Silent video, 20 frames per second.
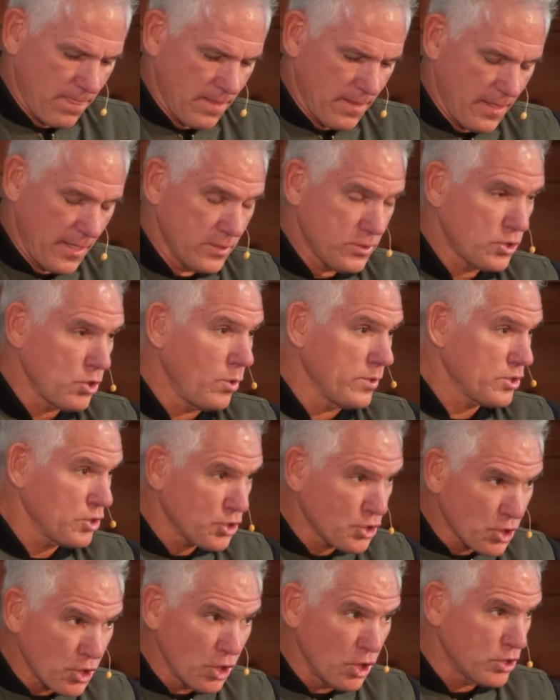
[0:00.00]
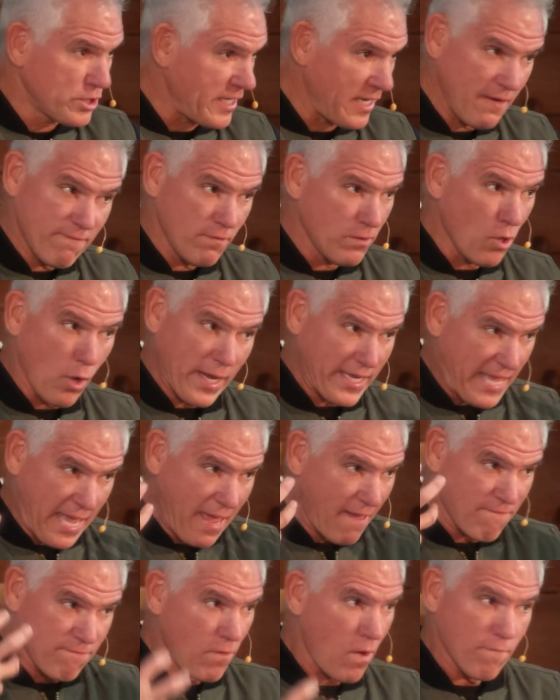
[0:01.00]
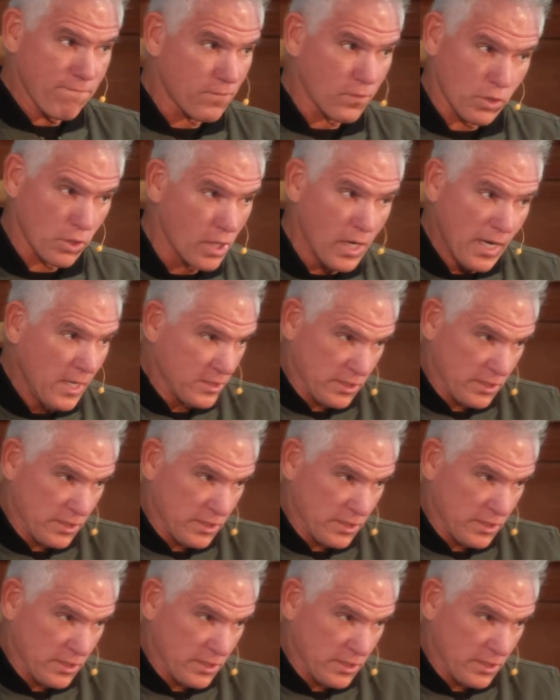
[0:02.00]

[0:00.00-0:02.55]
And so as a church, even though I can't vote for her,